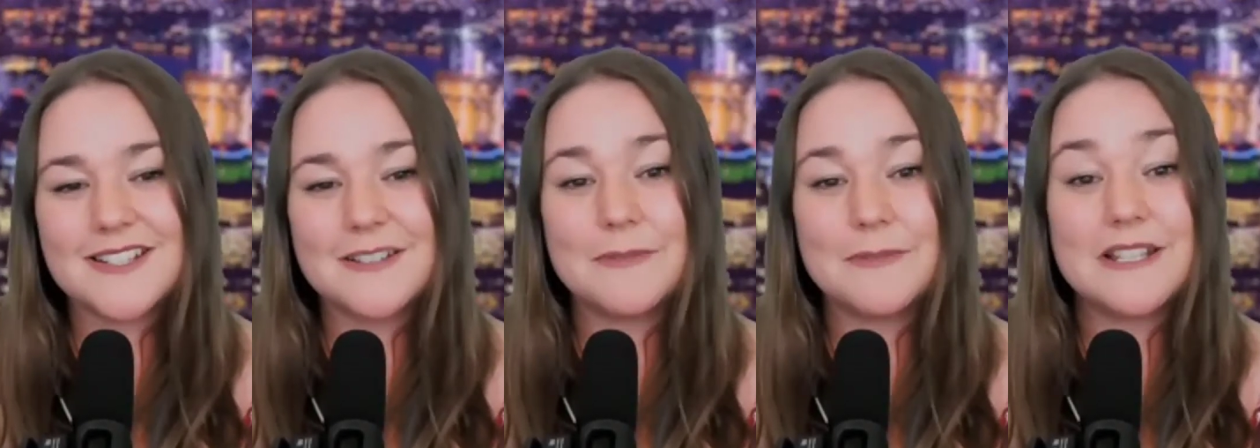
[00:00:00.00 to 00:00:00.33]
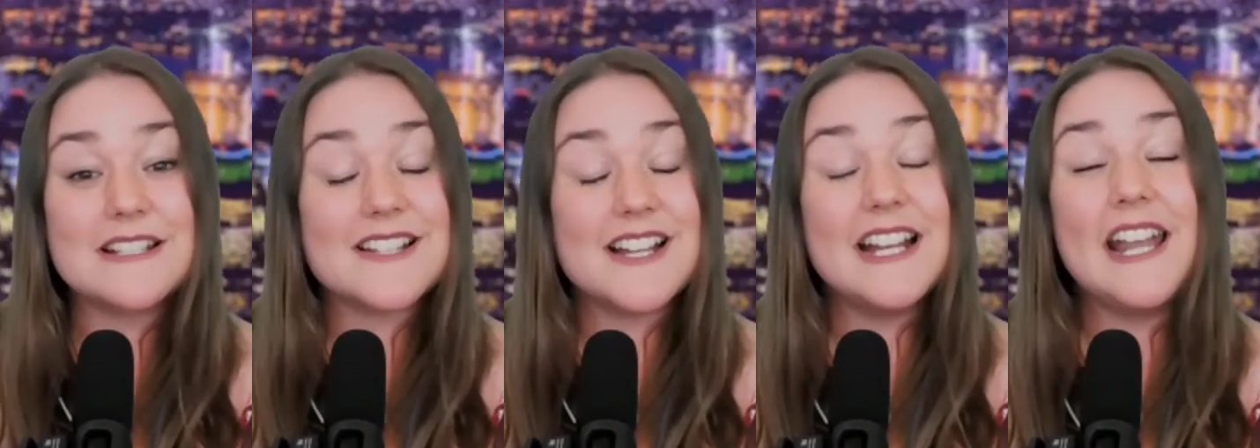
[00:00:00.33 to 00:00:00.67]

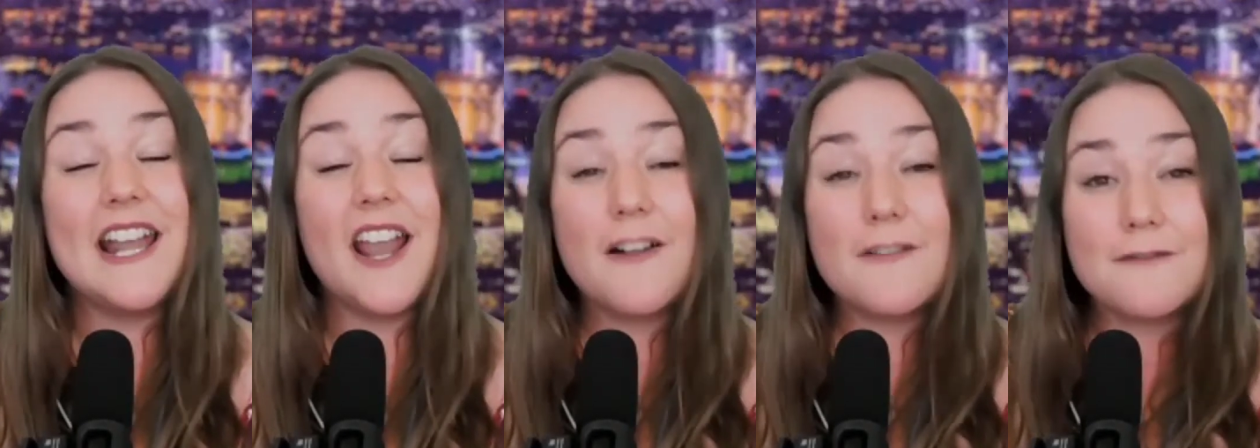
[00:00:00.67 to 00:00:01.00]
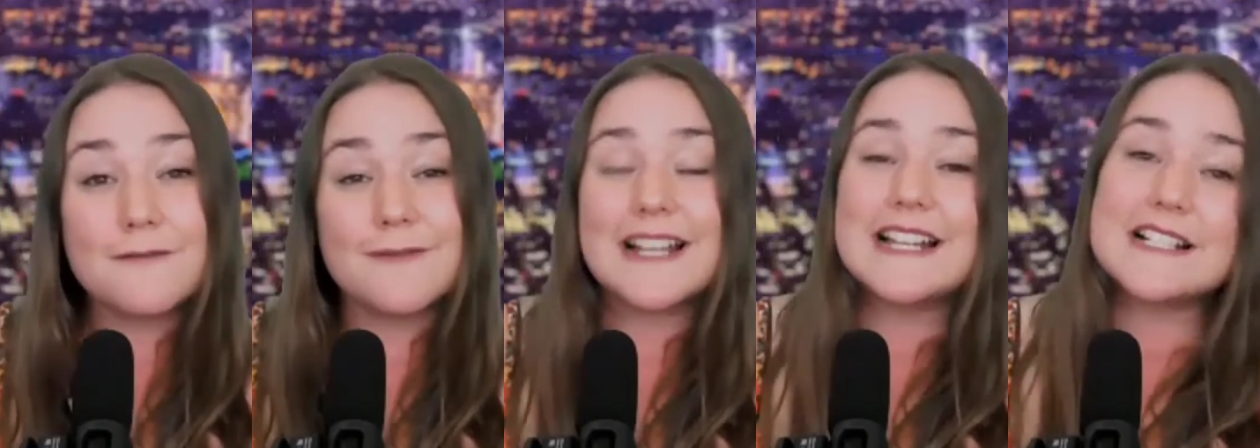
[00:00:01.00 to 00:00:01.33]
because I love
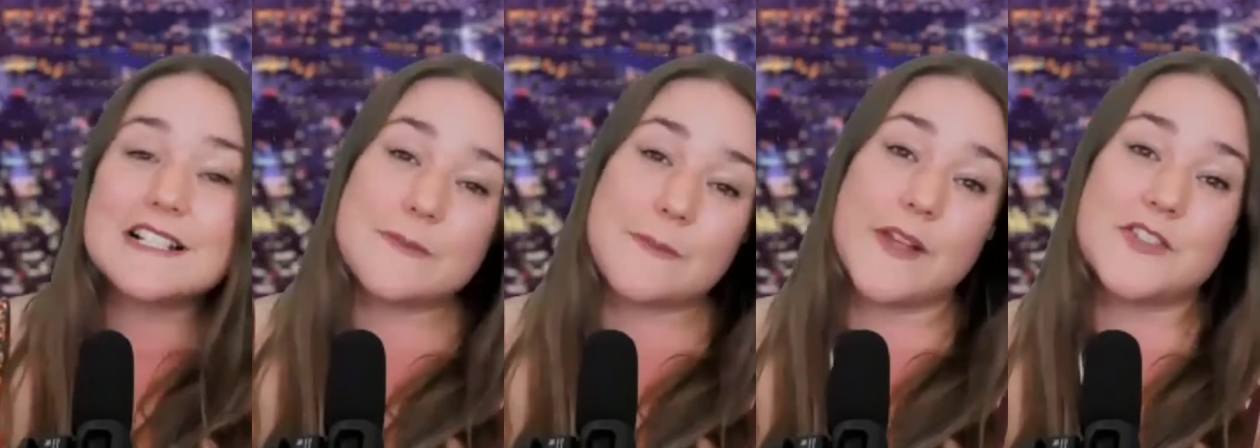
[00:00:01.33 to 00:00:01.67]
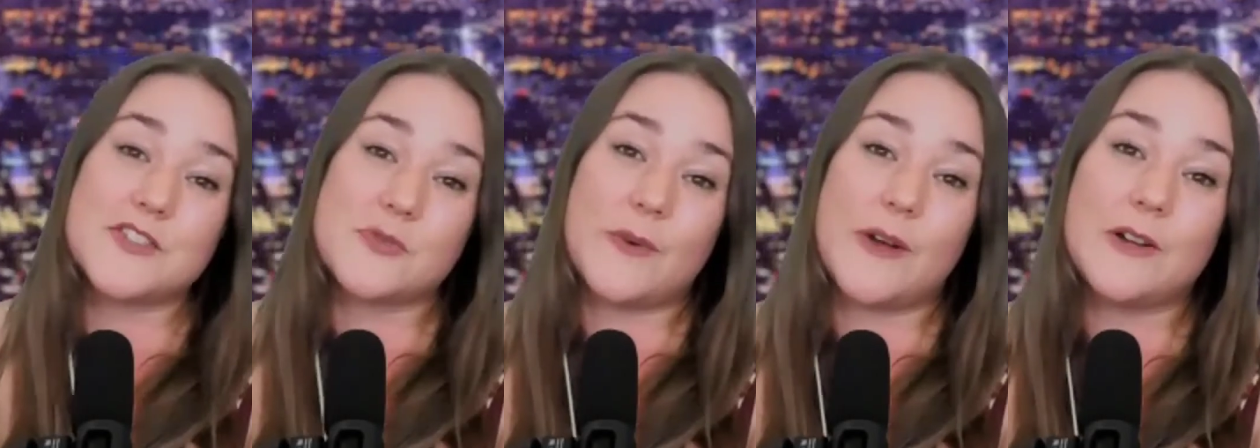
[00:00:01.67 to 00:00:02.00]
my
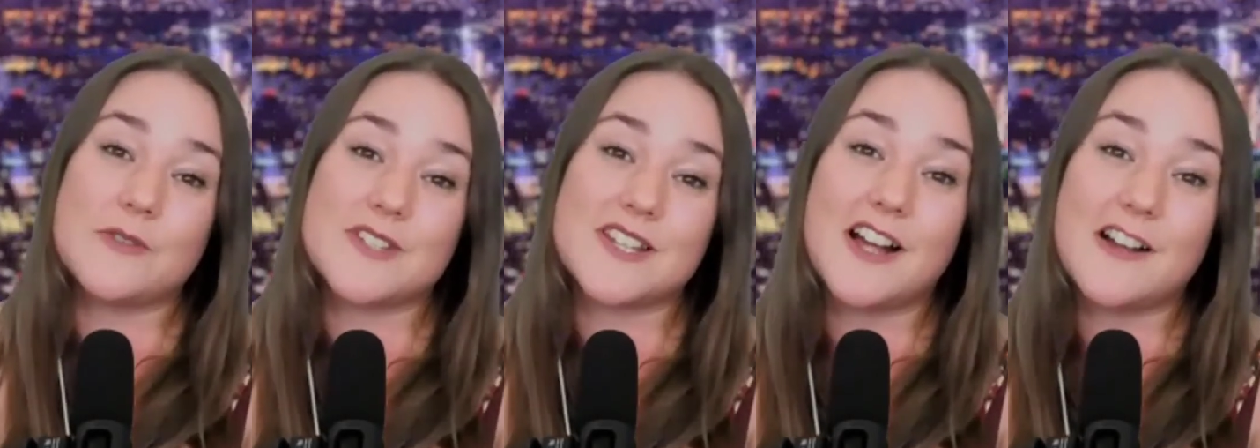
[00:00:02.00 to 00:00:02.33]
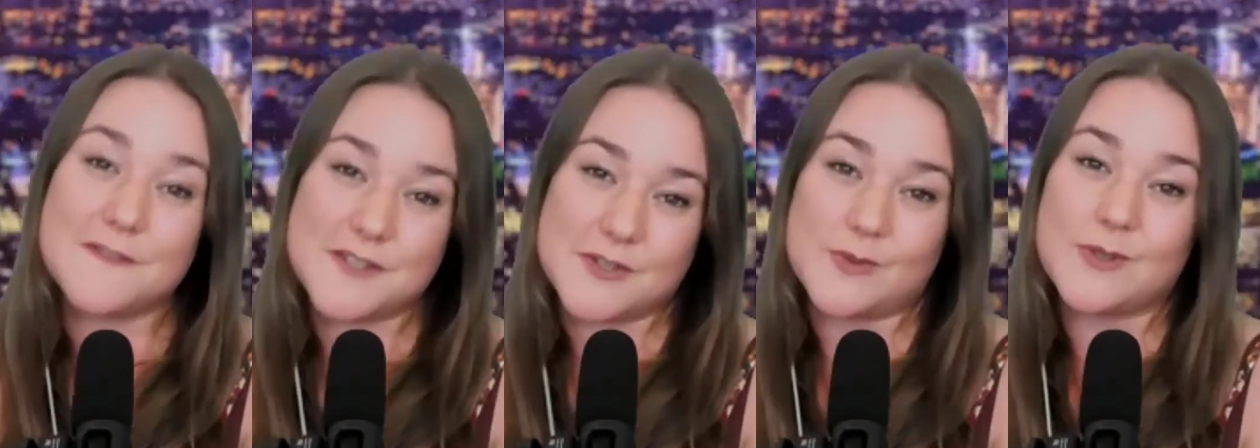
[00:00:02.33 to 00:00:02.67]
Asperger world
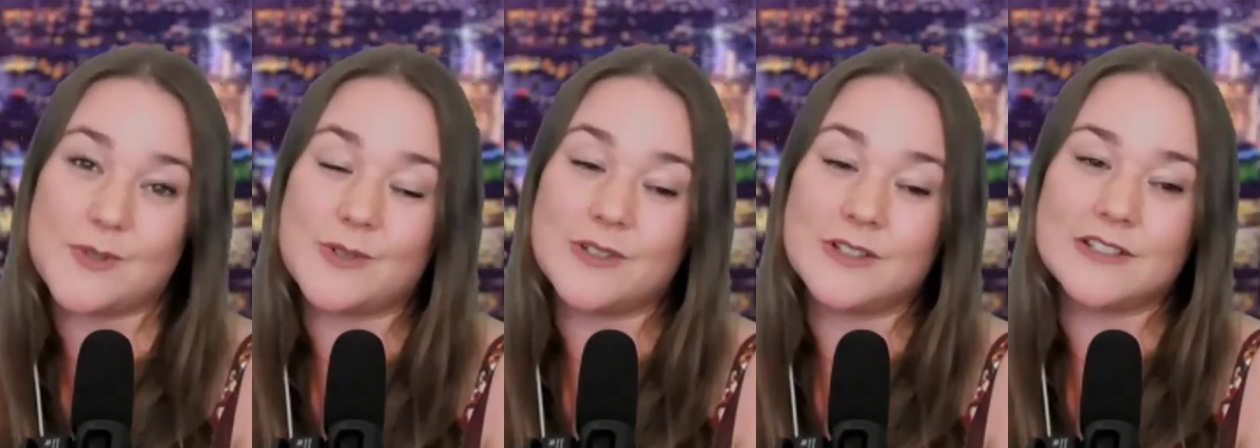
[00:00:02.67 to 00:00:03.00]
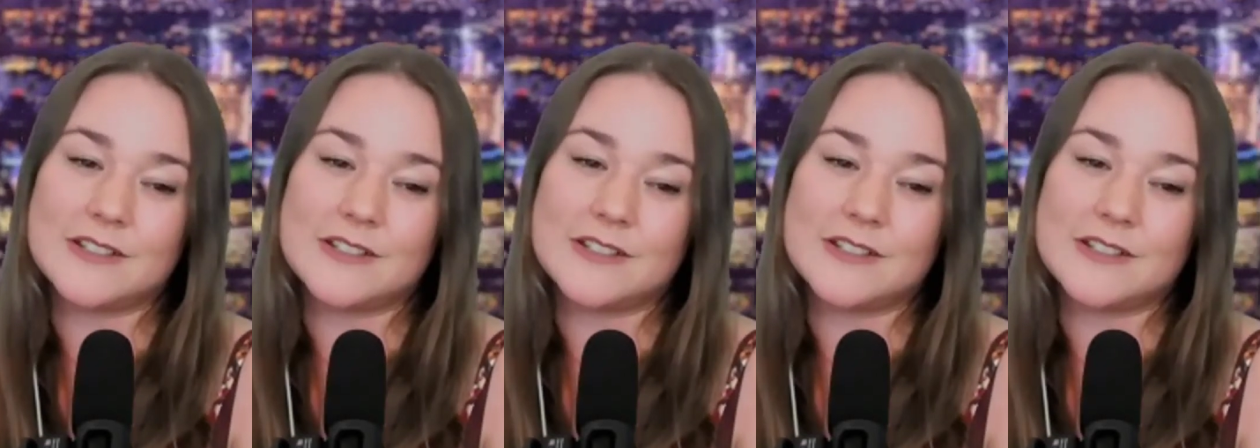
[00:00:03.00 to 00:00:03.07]
after all.